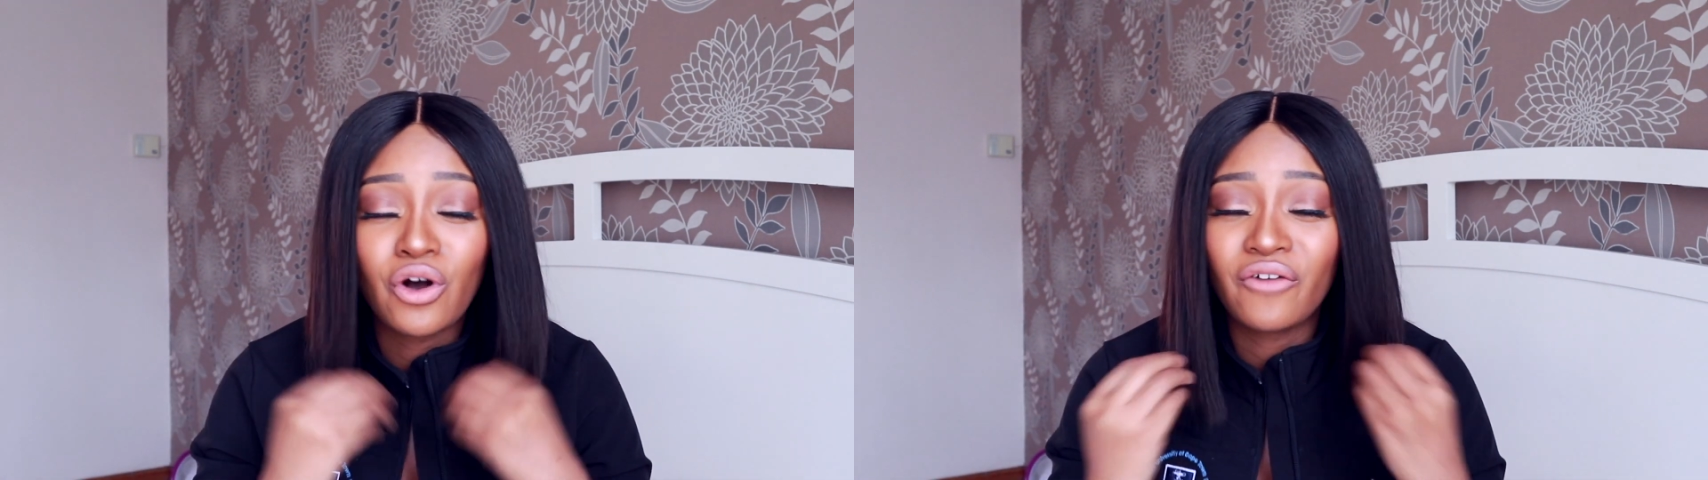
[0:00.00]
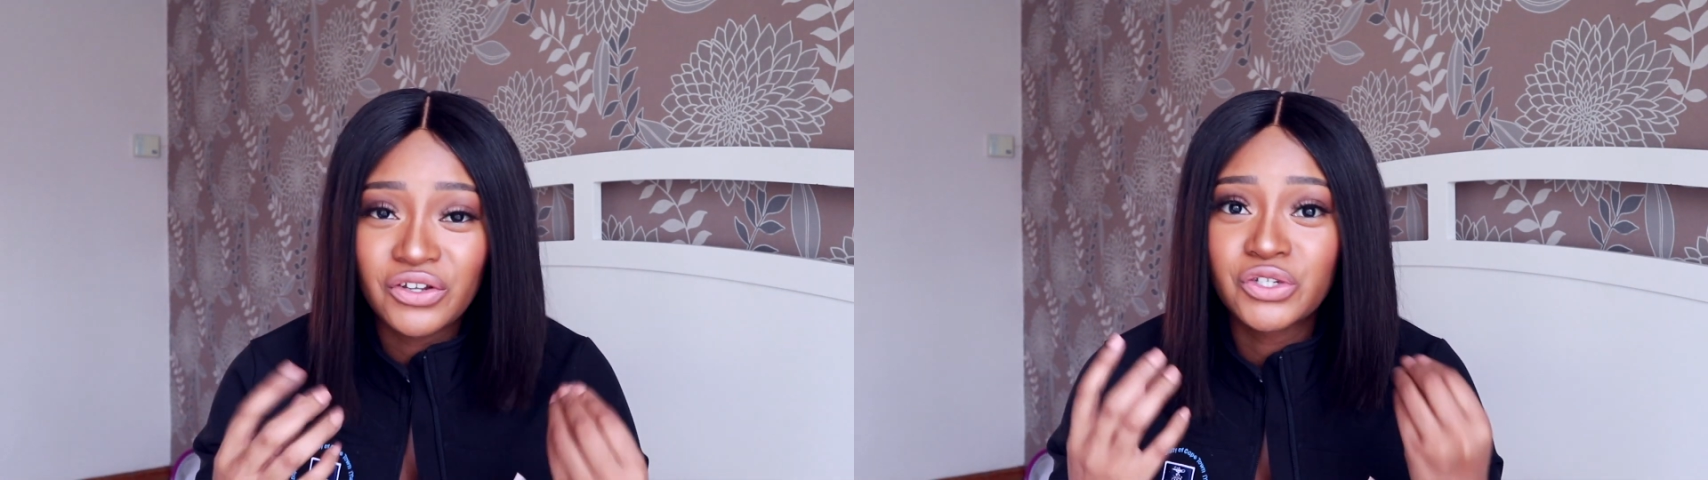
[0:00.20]

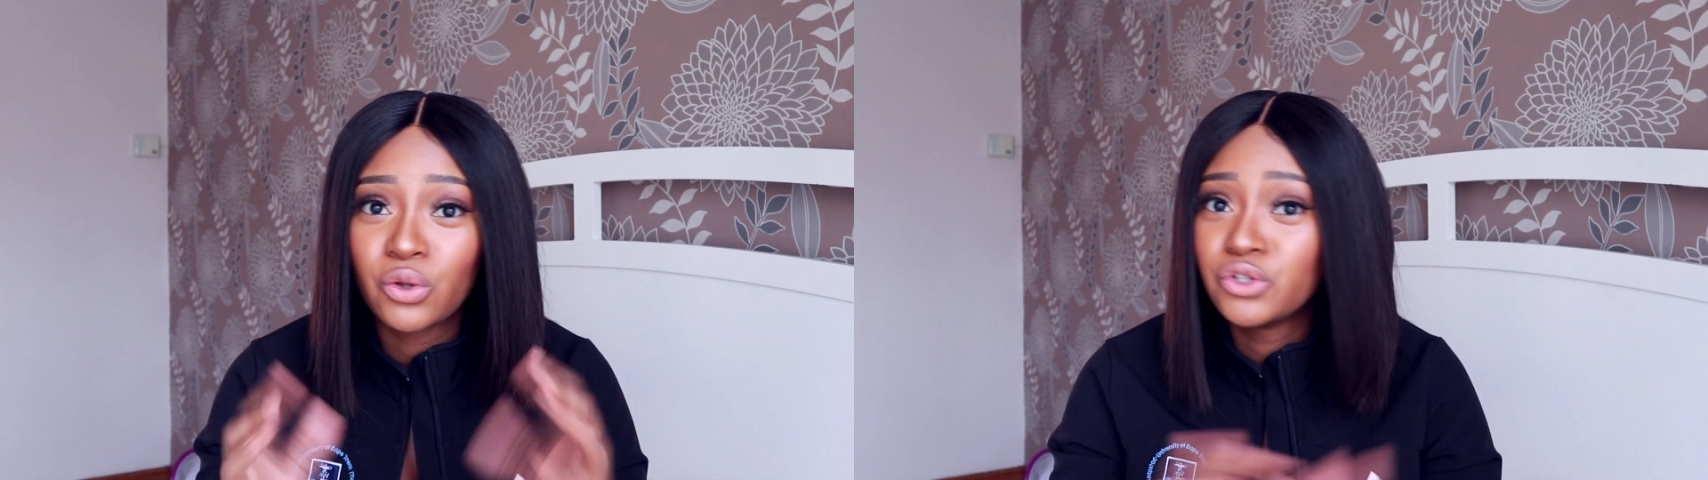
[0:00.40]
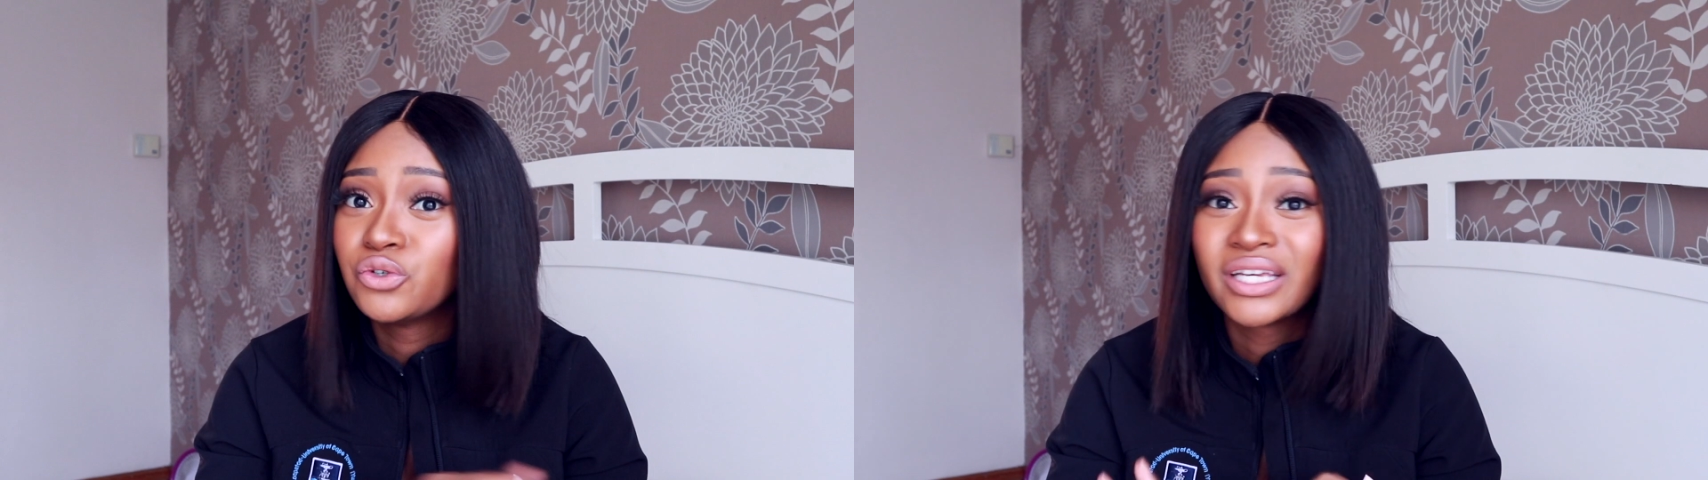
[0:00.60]
often
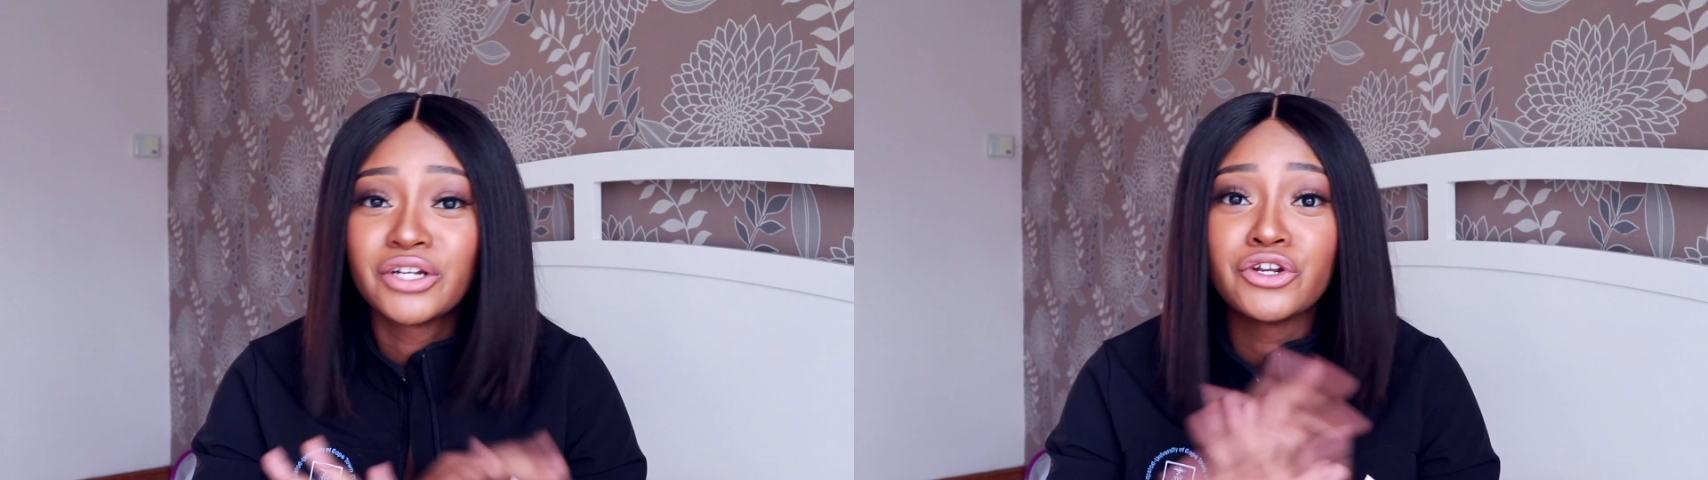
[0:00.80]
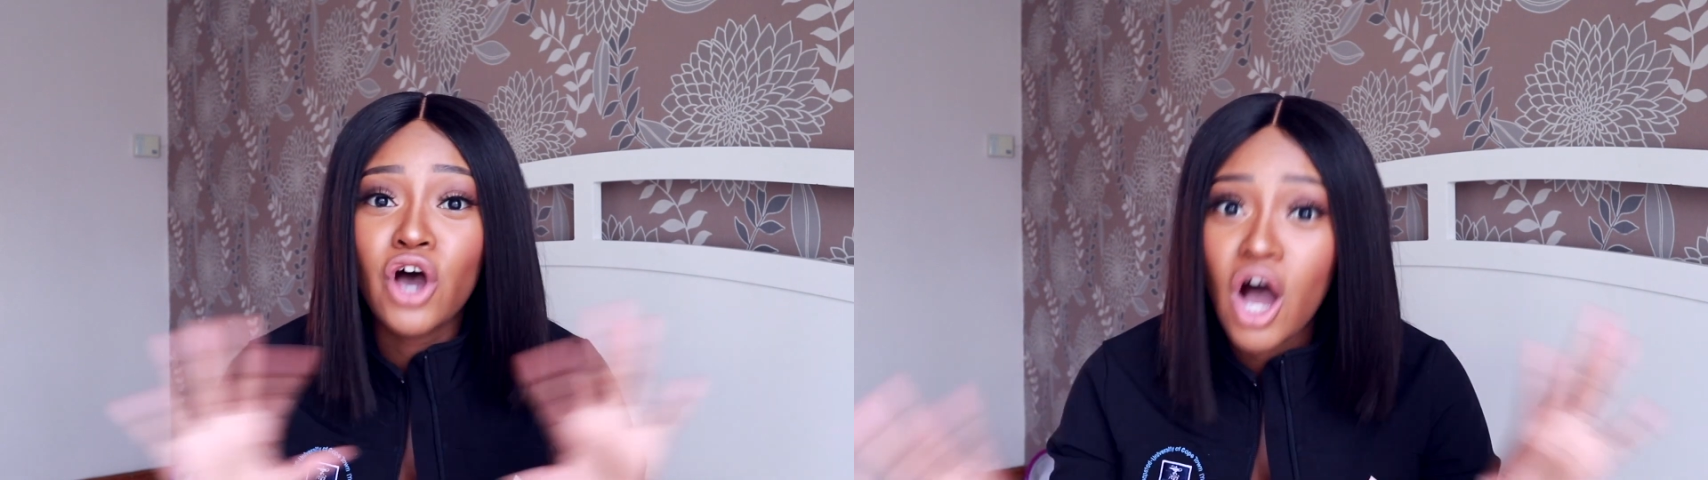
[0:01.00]
told you
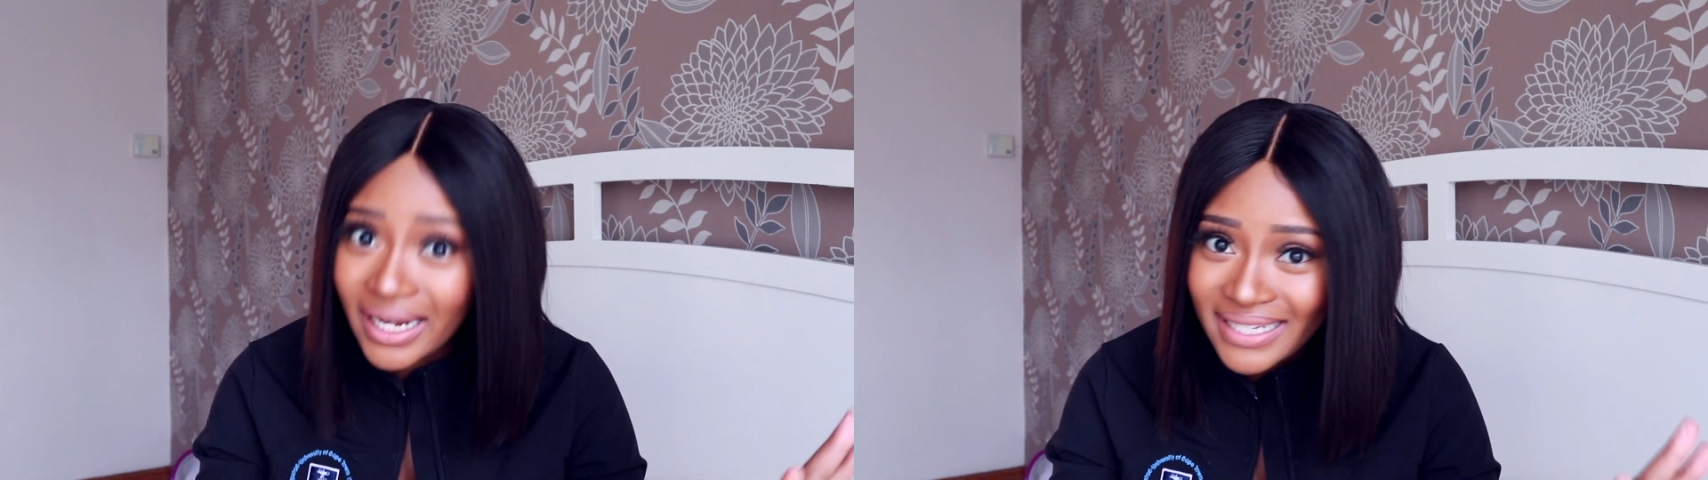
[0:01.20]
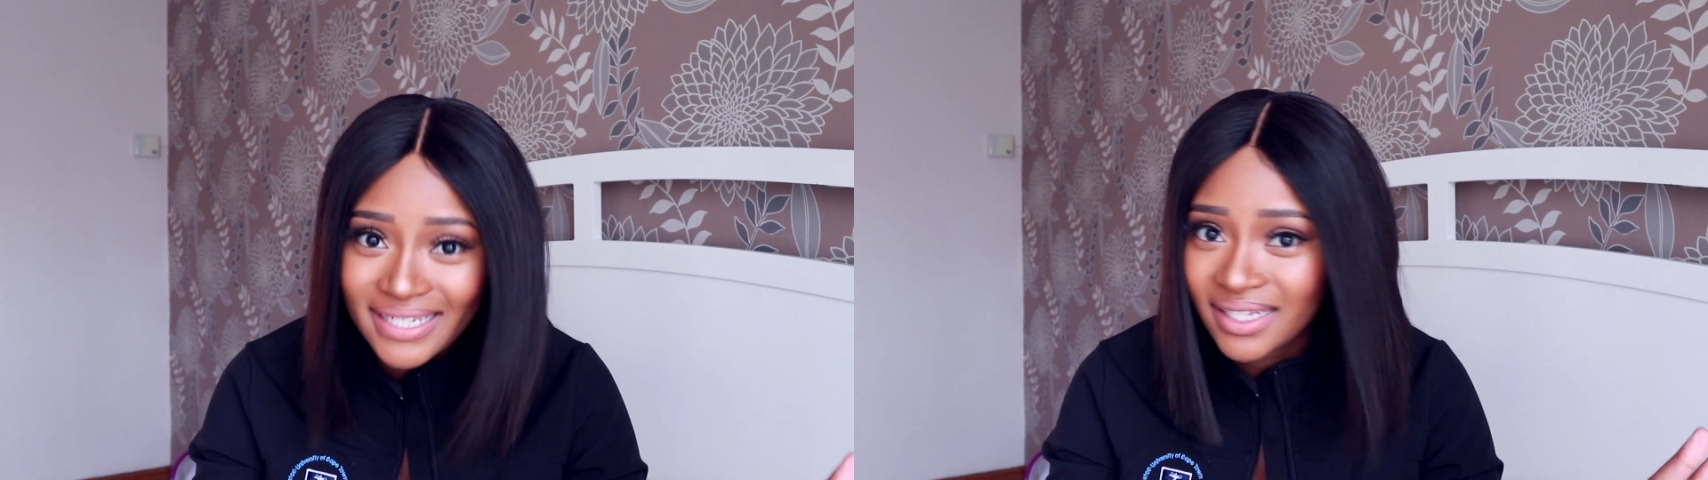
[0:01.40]
cannot